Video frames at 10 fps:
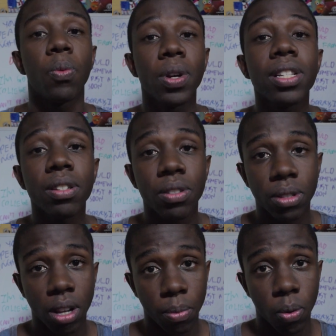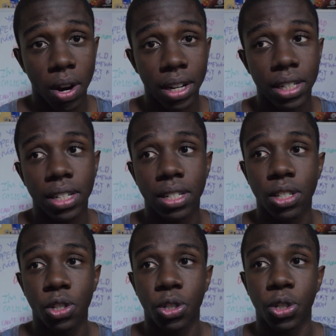Reason number one
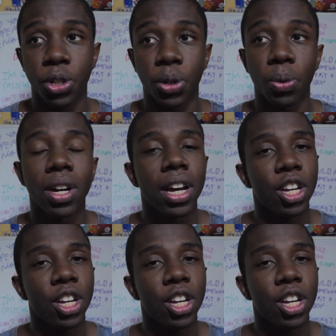is to